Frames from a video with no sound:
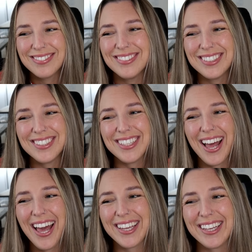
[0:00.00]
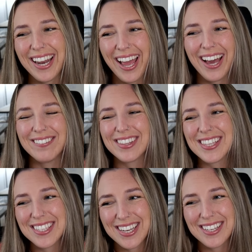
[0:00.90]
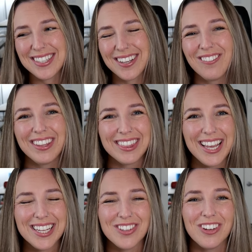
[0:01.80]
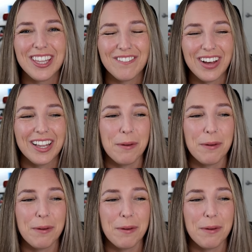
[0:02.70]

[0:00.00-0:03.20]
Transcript: second half of the season, when things really fell